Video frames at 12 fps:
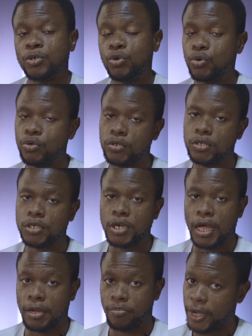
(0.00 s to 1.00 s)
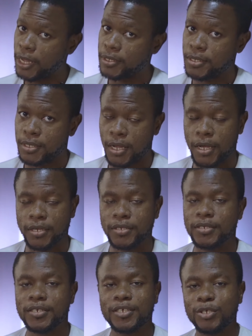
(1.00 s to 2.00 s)
good and bad
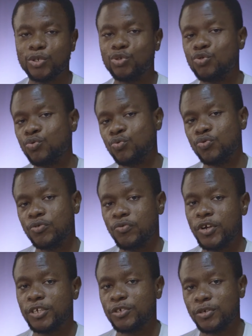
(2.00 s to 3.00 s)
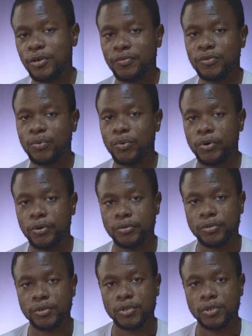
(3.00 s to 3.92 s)
sides to the rest of the world,